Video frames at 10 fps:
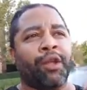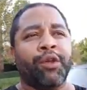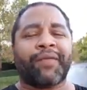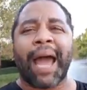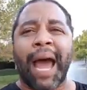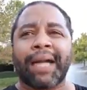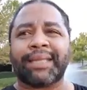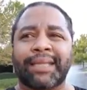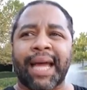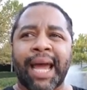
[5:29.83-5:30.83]
you've got to
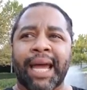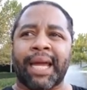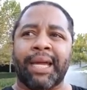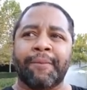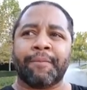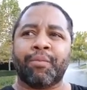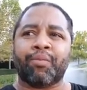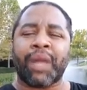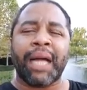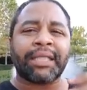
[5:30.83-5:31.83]
say,
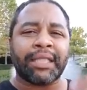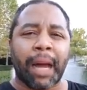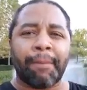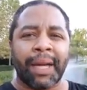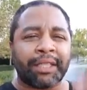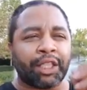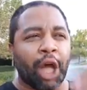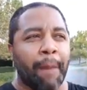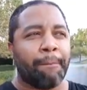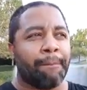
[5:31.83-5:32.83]
at some
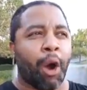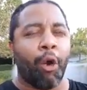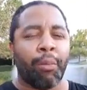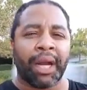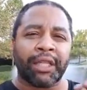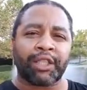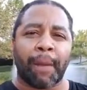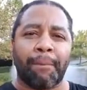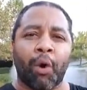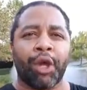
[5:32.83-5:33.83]

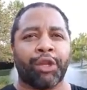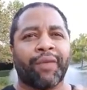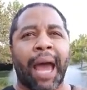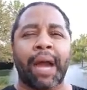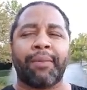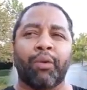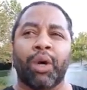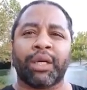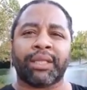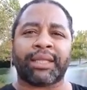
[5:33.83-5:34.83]
point, you've got to be
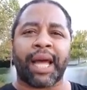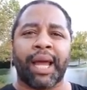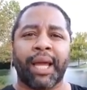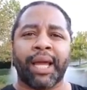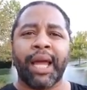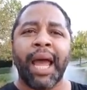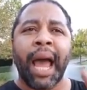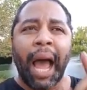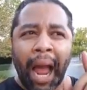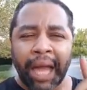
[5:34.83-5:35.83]
willing to say,
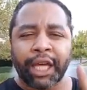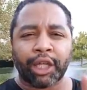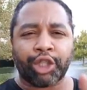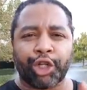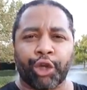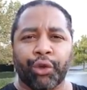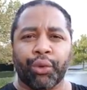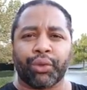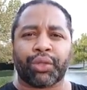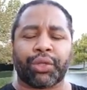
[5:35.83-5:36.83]
I can
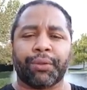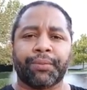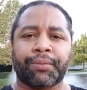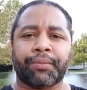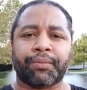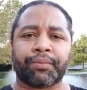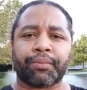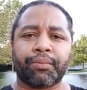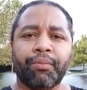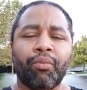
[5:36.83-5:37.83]
choose.
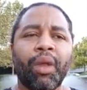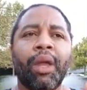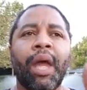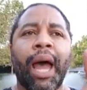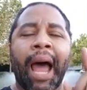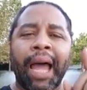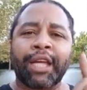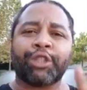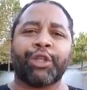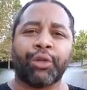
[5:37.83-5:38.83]
I
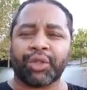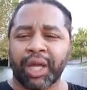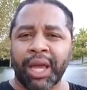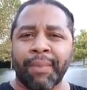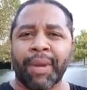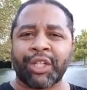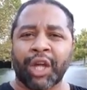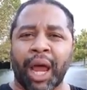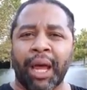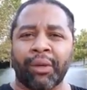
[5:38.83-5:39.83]
can choose to hit my
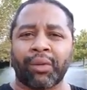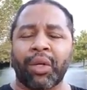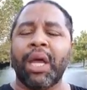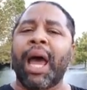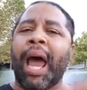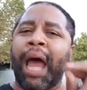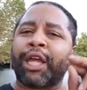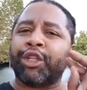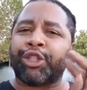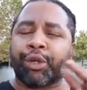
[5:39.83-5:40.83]
child. I
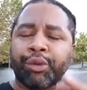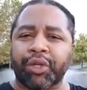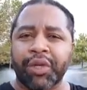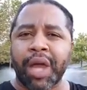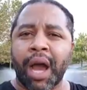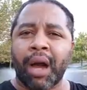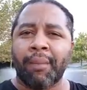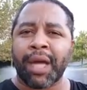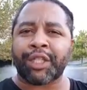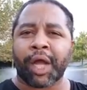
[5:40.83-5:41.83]
can choose to yell at
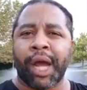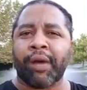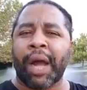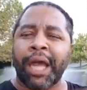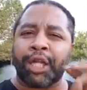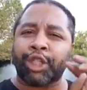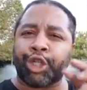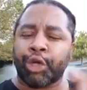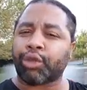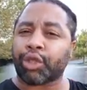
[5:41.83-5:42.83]
my child. I can
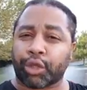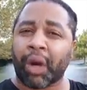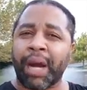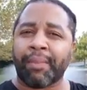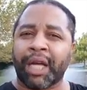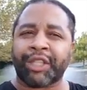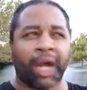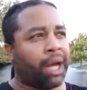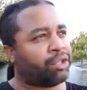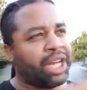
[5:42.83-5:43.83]
choose to threaten my
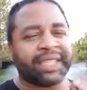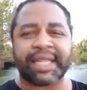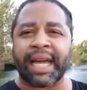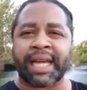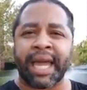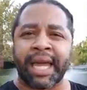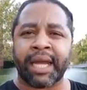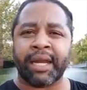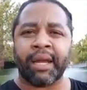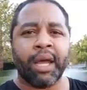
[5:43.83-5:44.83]
child. Yes, I
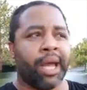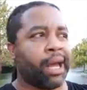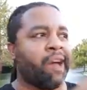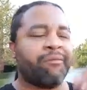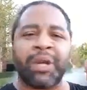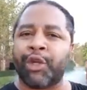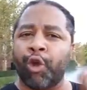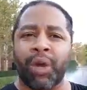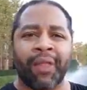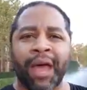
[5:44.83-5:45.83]
can. And I've been
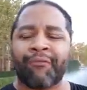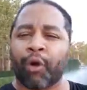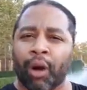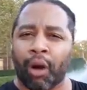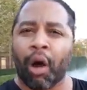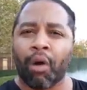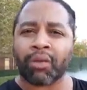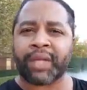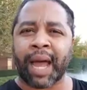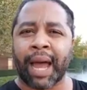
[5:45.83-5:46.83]
doing that for a long
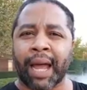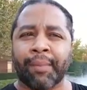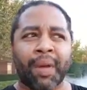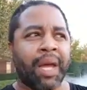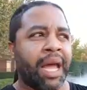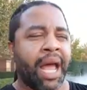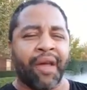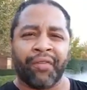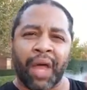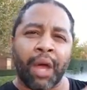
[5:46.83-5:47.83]
time.
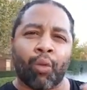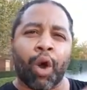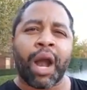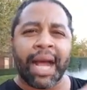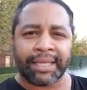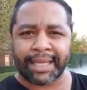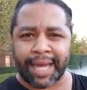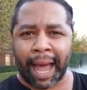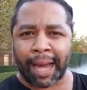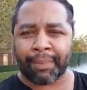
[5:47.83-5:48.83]
And where has it
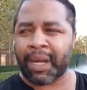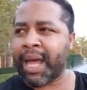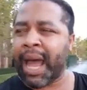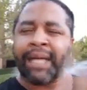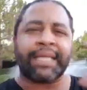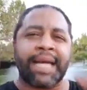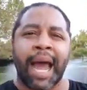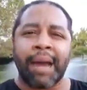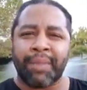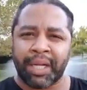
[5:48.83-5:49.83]
gotten me? Has it
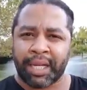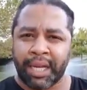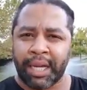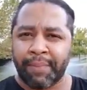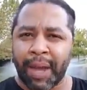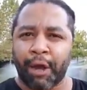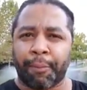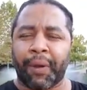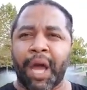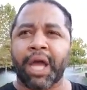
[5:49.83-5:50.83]
gotten me into any better
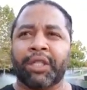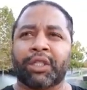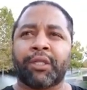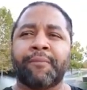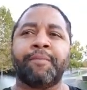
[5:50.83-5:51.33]
place?